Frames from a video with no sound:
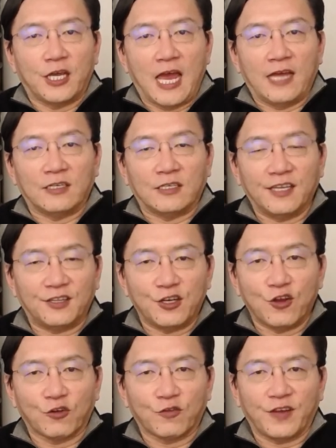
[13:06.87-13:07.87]
and hit the
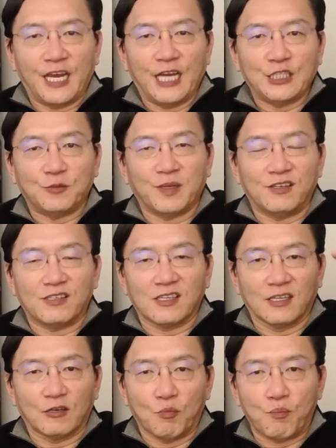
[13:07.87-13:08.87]
notification button, there's a
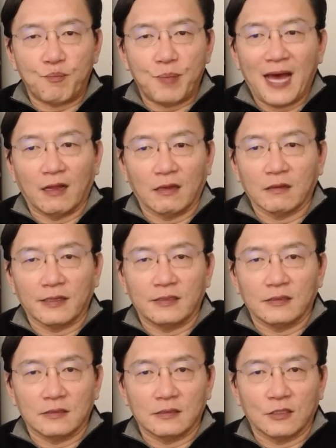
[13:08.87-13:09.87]
little bell in
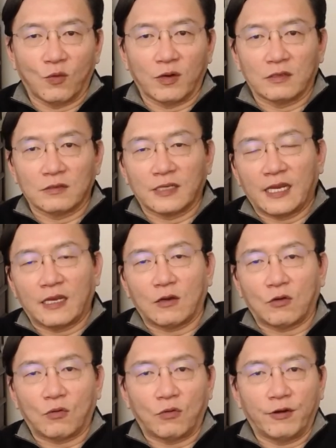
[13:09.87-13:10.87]
the lower
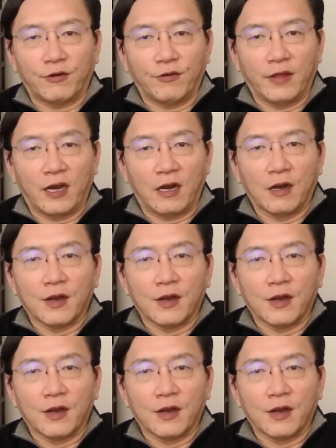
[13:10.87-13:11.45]
corner there.